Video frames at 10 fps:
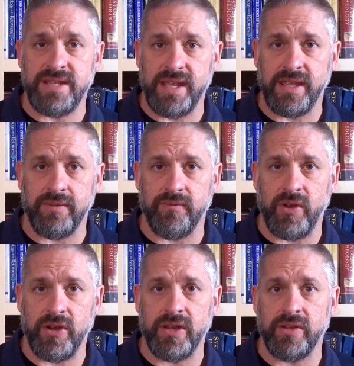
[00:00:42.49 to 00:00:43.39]
taking
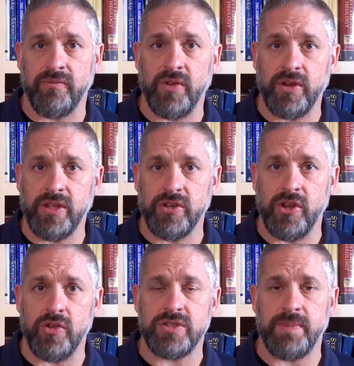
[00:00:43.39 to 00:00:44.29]
very good
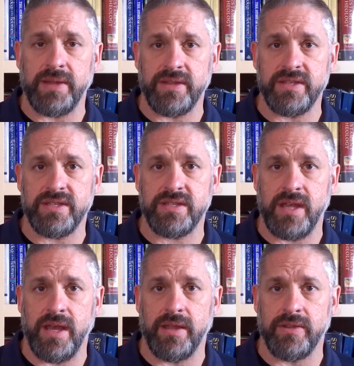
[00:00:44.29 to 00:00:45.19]
notes about
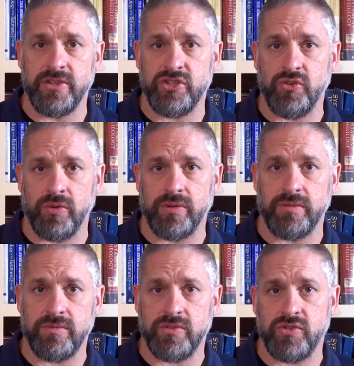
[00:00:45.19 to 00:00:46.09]
this
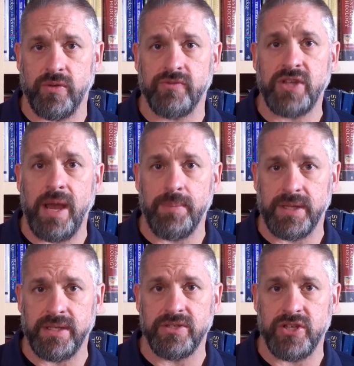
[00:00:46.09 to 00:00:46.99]
short sort of
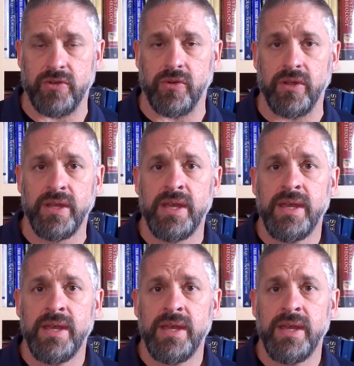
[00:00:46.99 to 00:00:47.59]
topic in general,